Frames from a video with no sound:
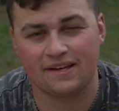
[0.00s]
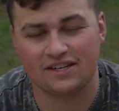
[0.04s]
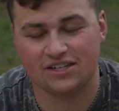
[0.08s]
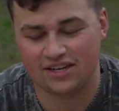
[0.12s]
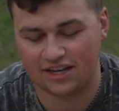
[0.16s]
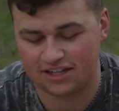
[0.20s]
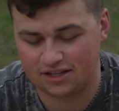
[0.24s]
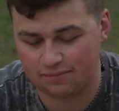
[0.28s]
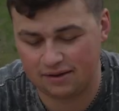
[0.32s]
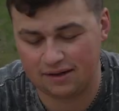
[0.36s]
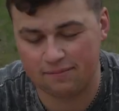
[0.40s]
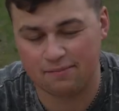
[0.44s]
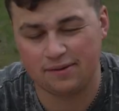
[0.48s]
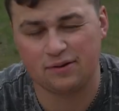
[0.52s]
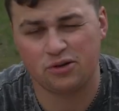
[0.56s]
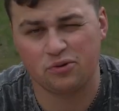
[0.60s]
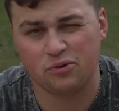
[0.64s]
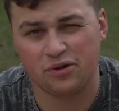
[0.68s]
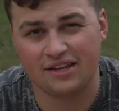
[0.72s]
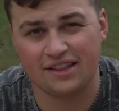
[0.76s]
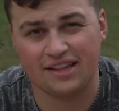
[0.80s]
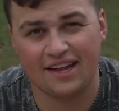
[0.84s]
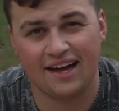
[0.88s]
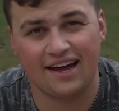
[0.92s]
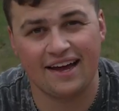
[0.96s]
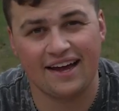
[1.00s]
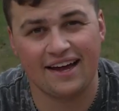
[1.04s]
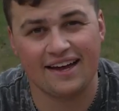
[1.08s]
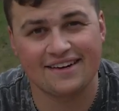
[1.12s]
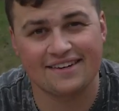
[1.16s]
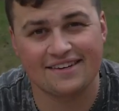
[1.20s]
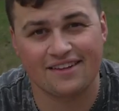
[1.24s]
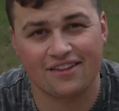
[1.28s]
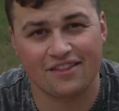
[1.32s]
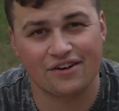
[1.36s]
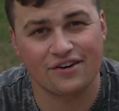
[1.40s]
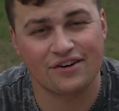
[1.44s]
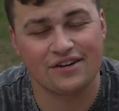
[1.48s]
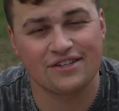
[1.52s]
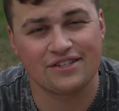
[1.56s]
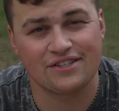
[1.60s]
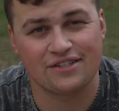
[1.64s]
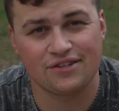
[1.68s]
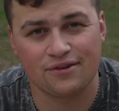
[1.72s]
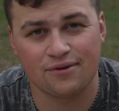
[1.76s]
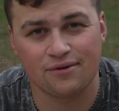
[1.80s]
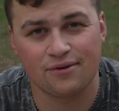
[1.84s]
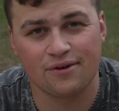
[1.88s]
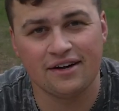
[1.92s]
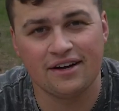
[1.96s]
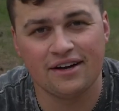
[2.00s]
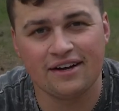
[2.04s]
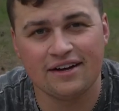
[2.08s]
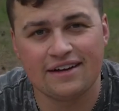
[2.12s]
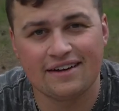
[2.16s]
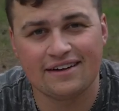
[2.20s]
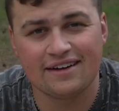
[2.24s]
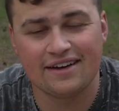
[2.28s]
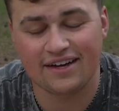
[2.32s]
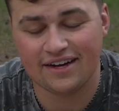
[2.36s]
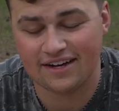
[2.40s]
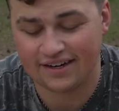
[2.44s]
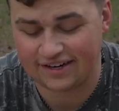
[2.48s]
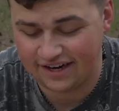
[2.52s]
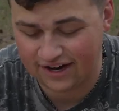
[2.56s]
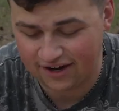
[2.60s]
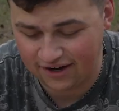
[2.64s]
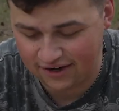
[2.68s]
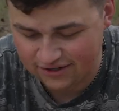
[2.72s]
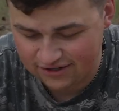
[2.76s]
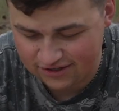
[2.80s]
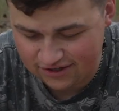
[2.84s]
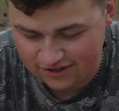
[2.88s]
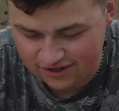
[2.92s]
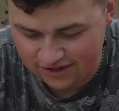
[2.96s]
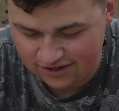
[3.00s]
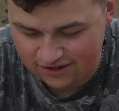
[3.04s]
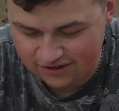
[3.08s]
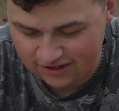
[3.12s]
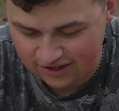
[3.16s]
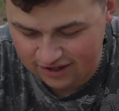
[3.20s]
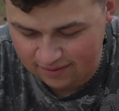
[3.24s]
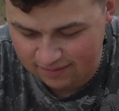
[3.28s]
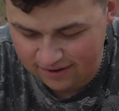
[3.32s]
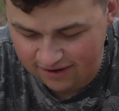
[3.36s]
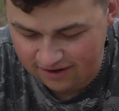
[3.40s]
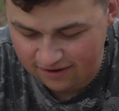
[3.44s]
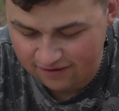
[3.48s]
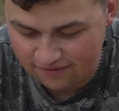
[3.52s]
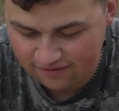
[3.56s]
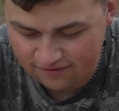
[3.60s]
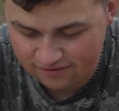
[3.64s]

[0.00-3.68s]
because you have to be between that 8 to 32 character limit,